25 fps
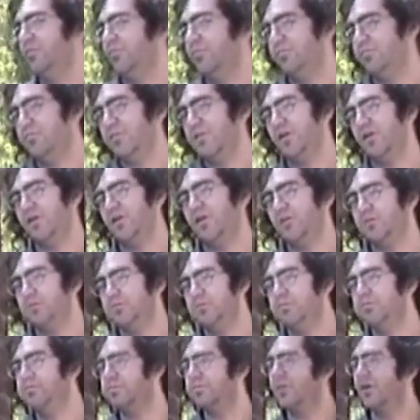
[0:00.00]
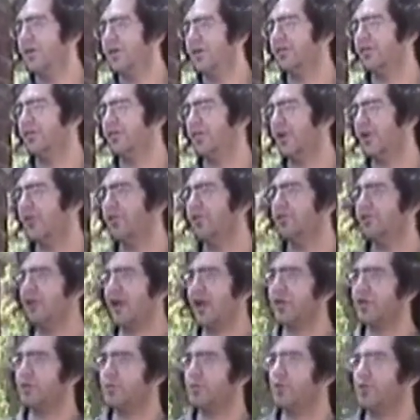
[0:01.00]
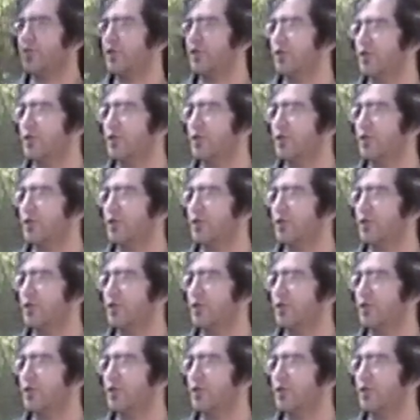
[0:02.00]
you know, I finally graduated.